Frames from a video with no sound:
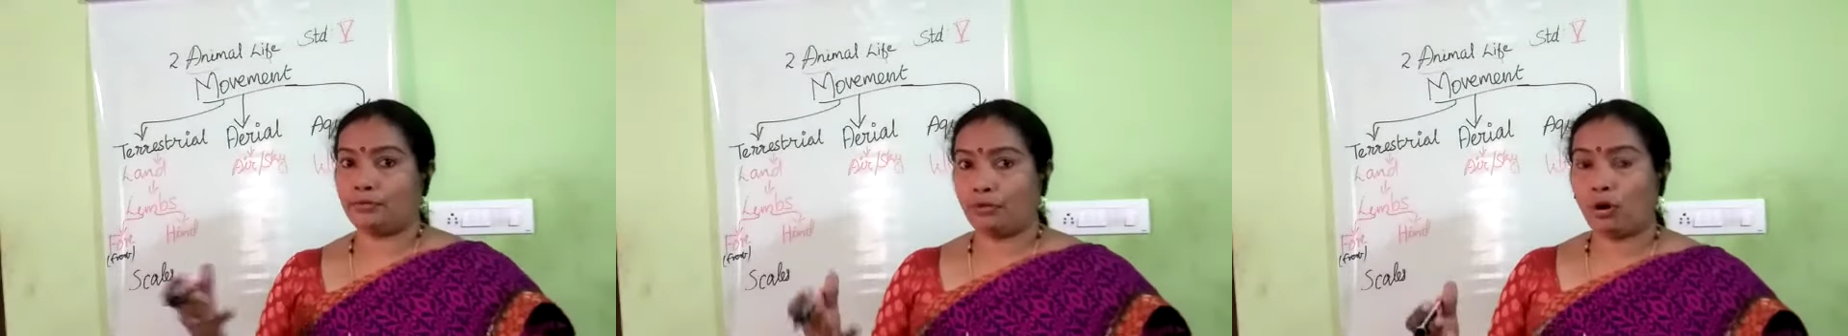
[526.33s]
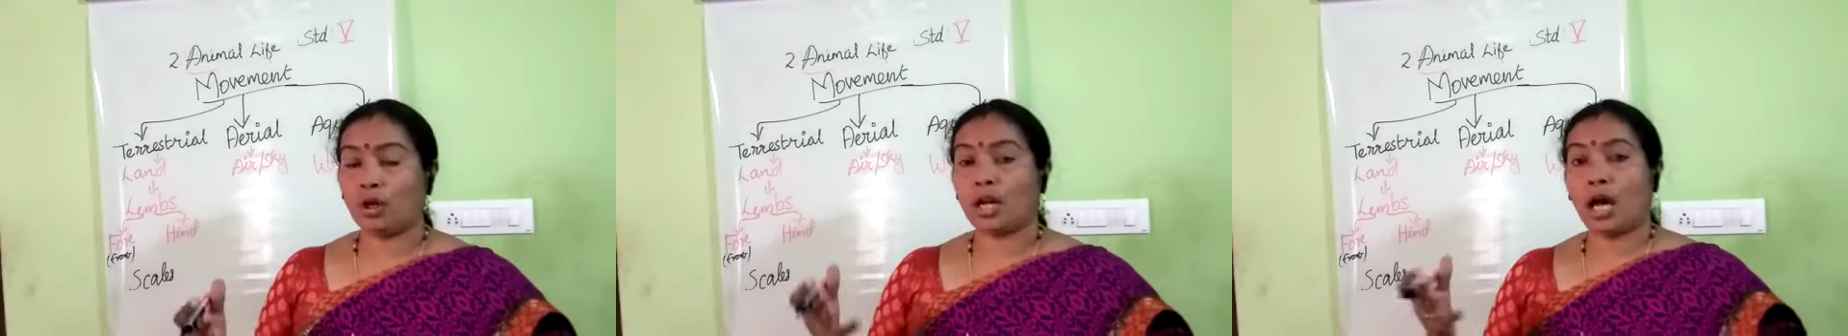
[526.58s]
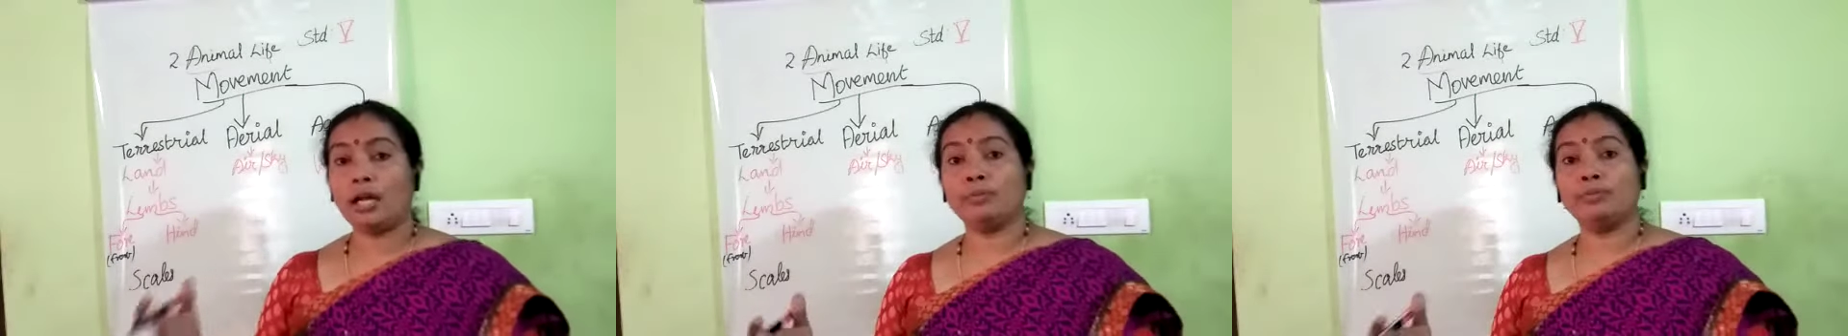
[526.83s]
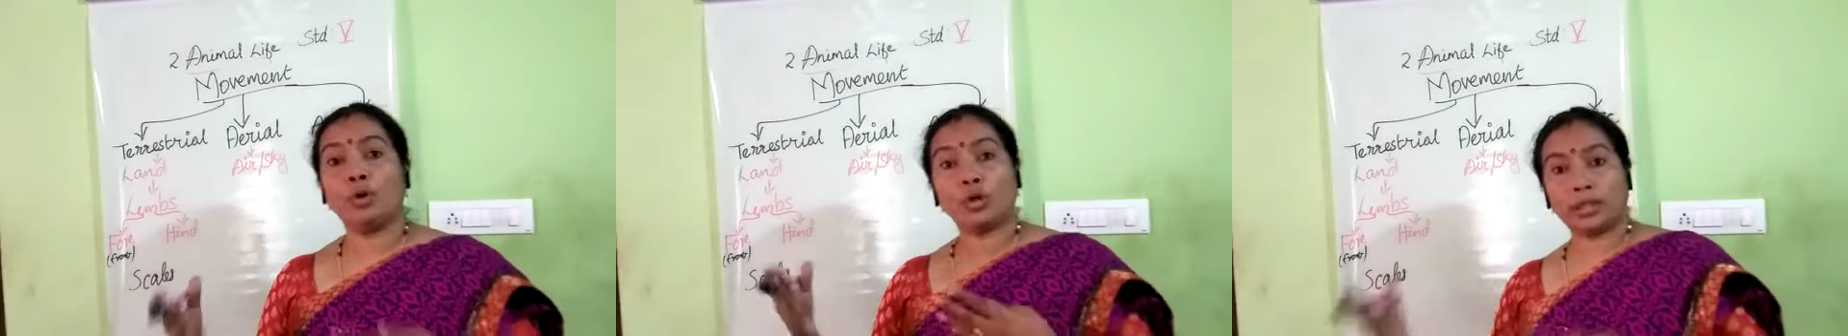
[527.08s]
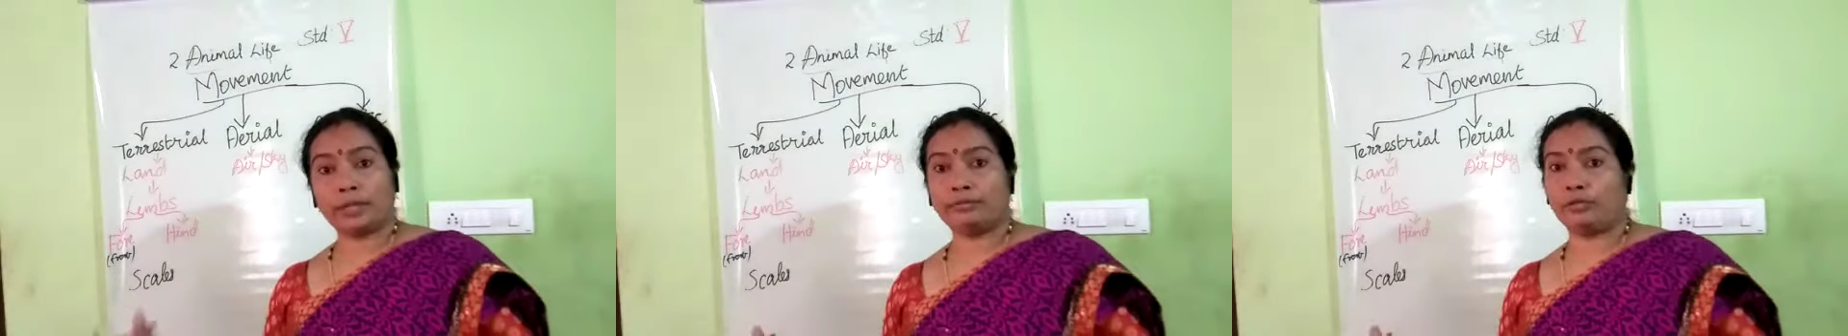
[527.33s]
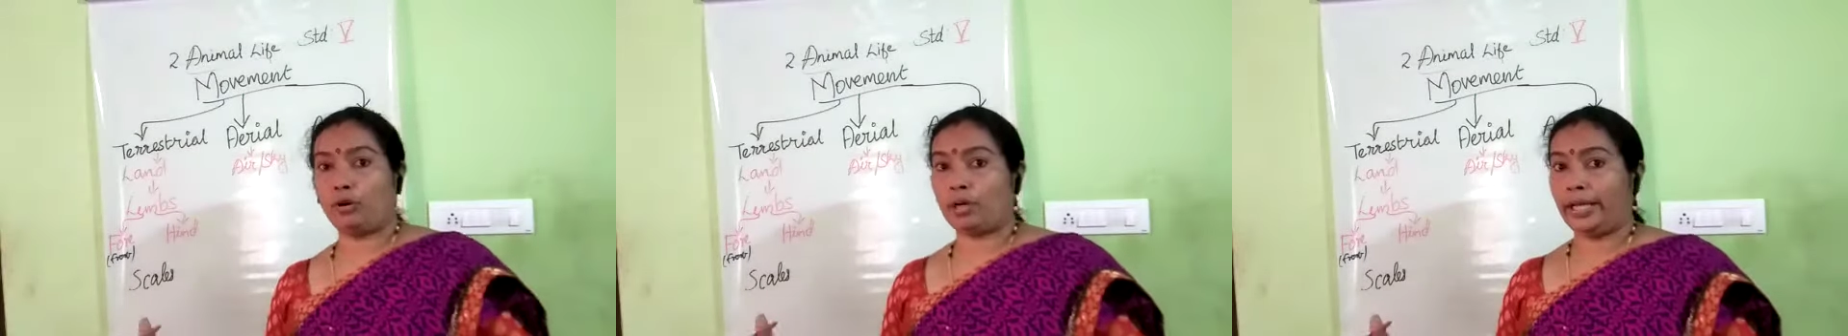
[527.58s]
4 or more than
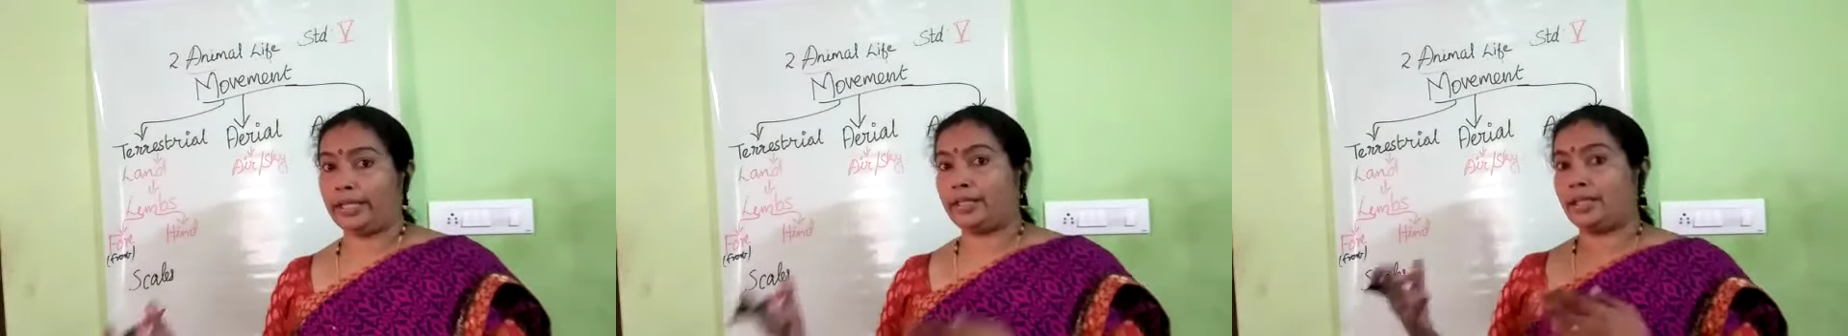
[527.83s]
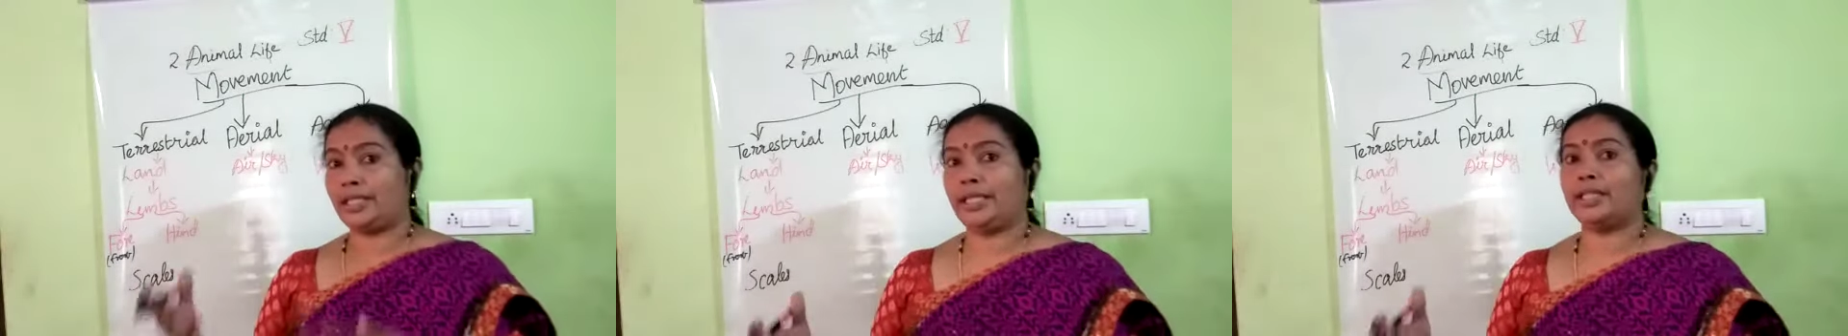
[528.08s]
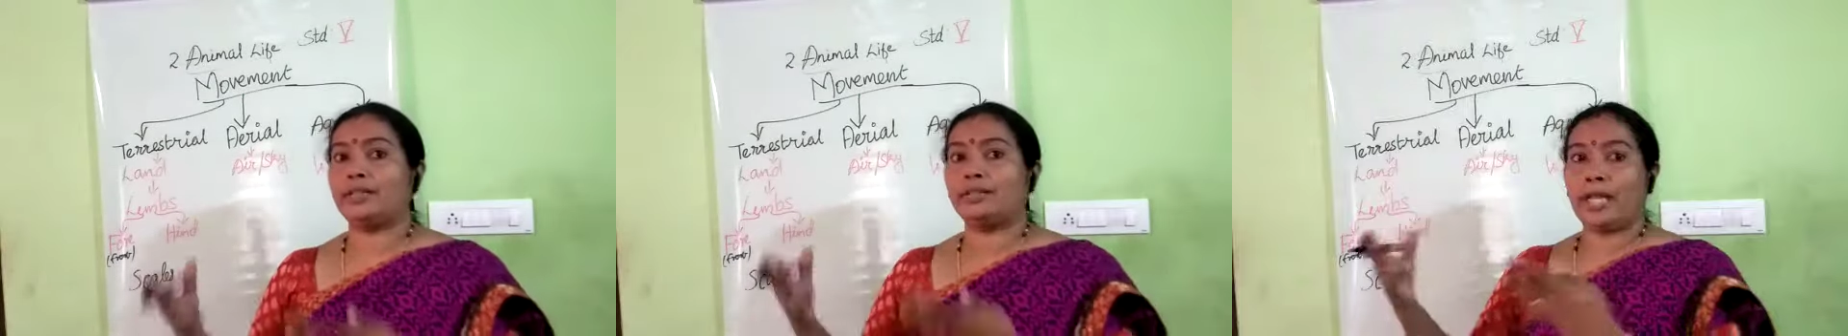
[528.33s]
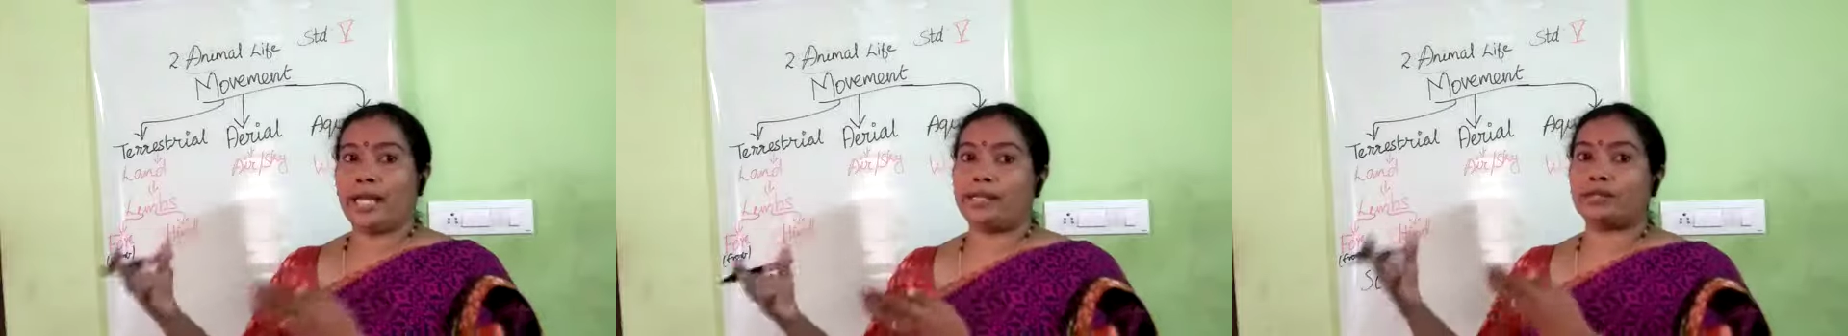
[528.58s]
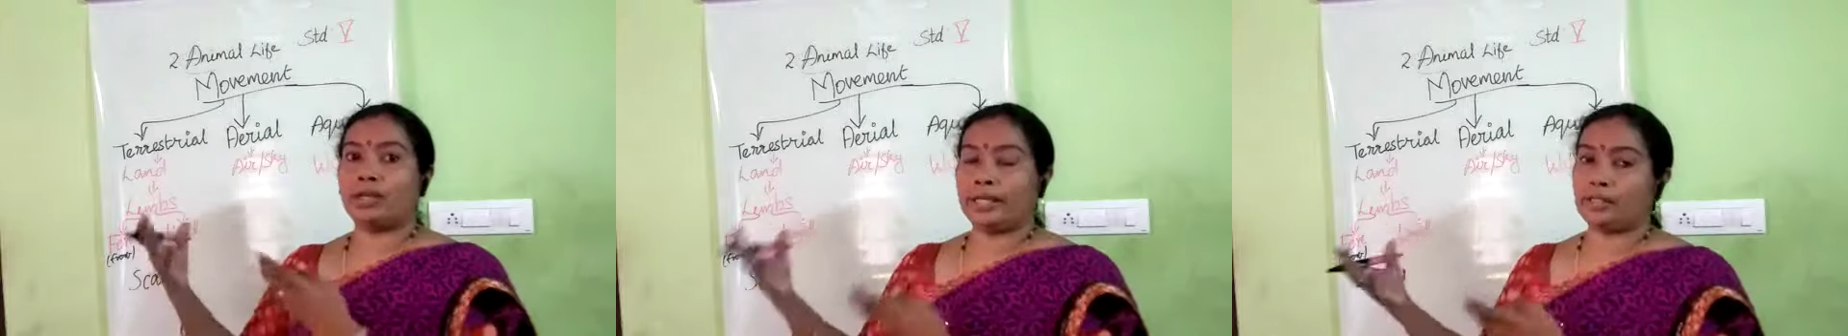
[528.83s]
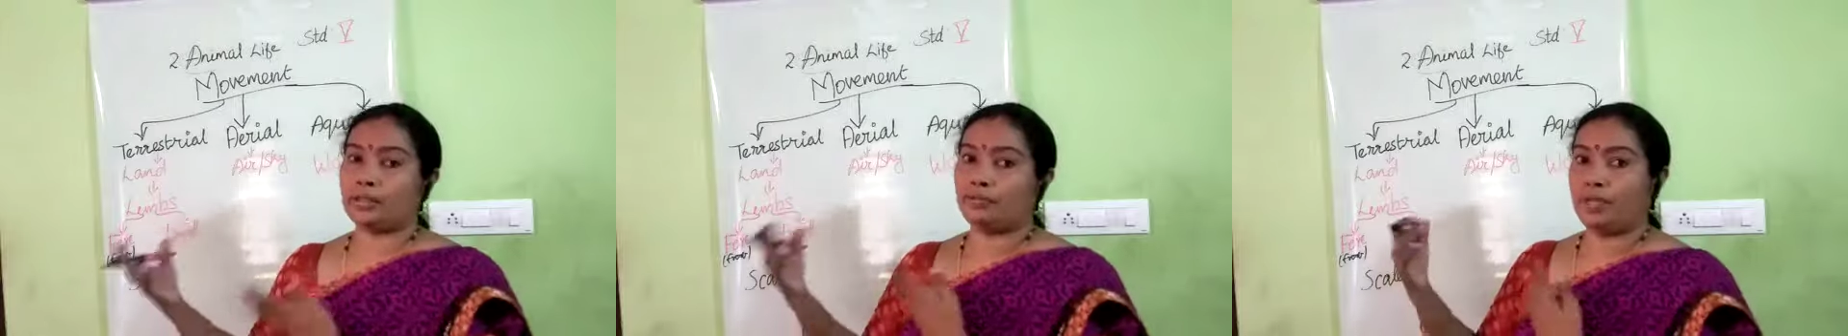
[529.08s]
4 legs. 6, 8
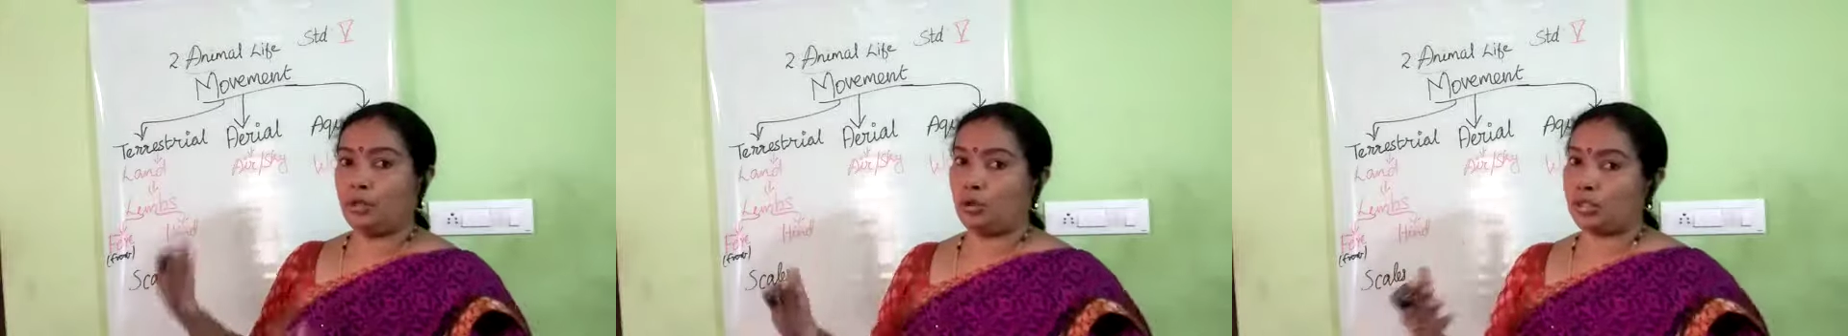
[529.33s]
legs we know.